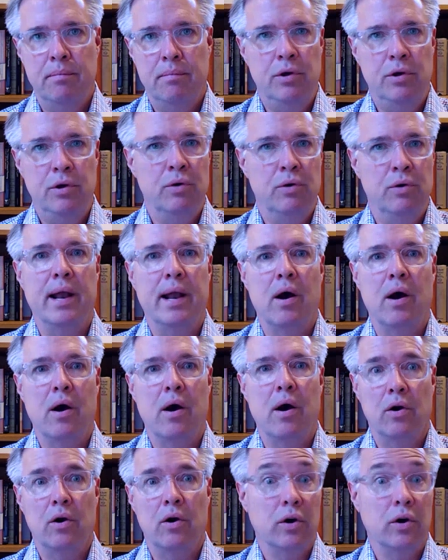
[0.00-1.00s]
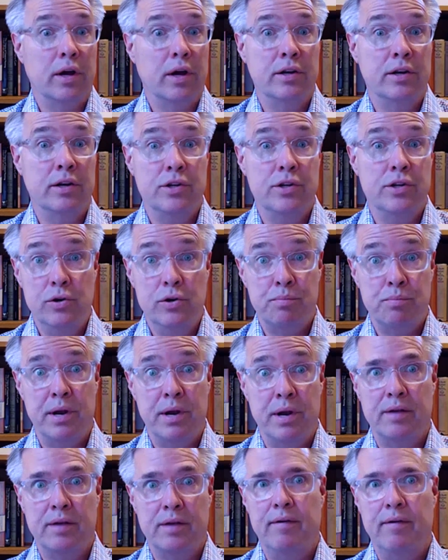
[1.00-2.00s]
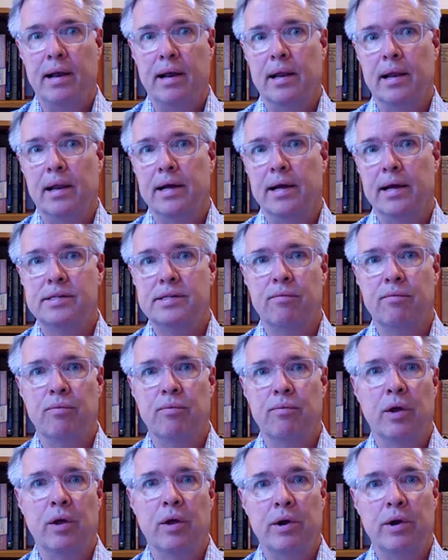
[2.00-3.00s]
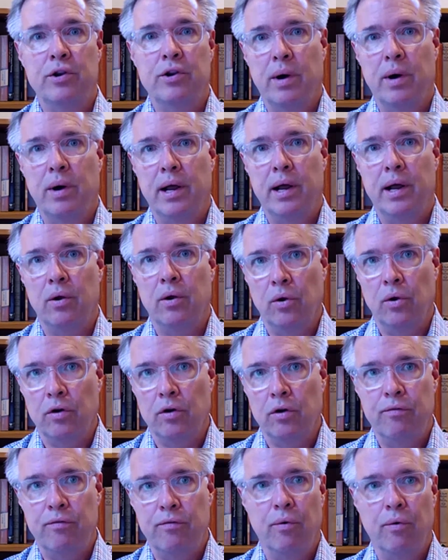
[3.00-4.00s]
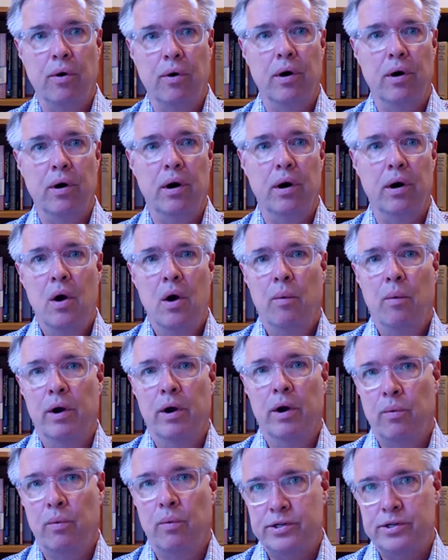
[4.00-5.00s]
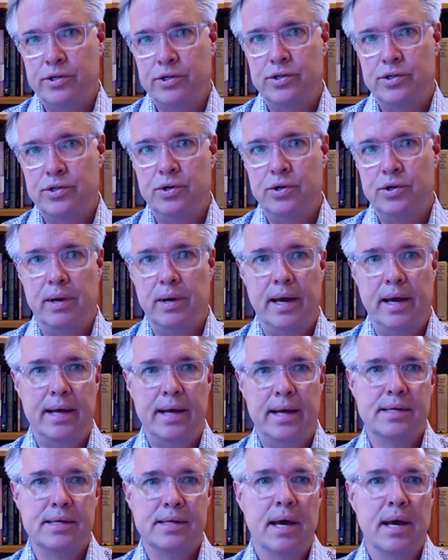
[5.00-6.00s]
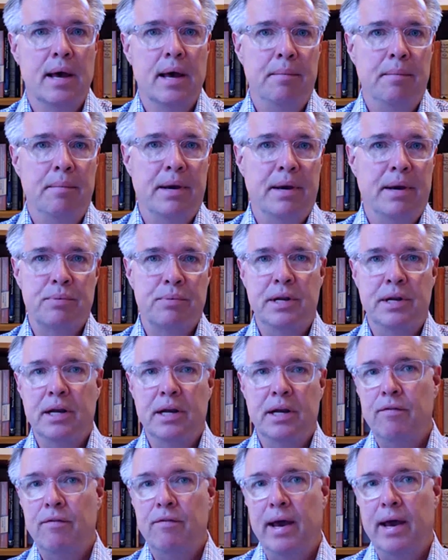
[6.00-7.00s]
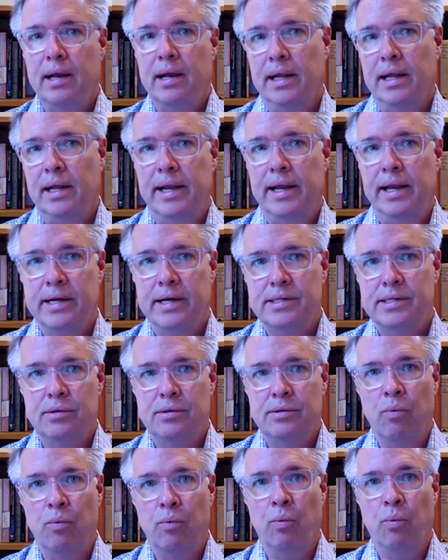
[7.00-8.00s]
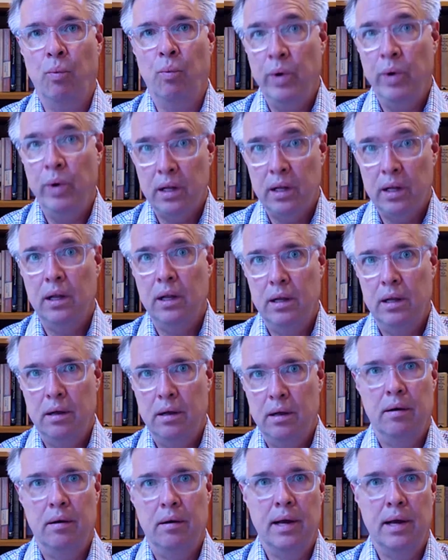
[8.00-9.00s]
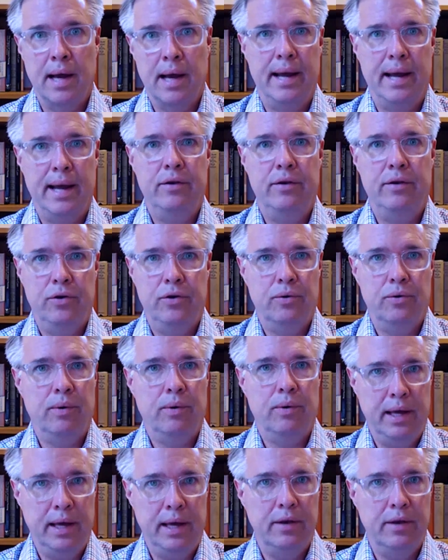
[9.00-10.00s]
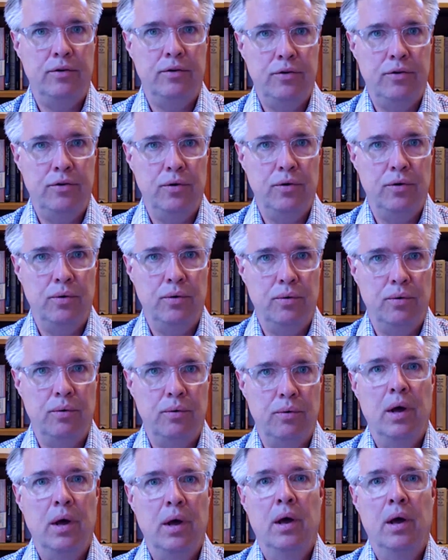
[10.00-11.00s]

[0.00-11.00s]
you that are looking to use predictive analytics of really what do I look for, what questions do I ask, because predictive analytics will guide you into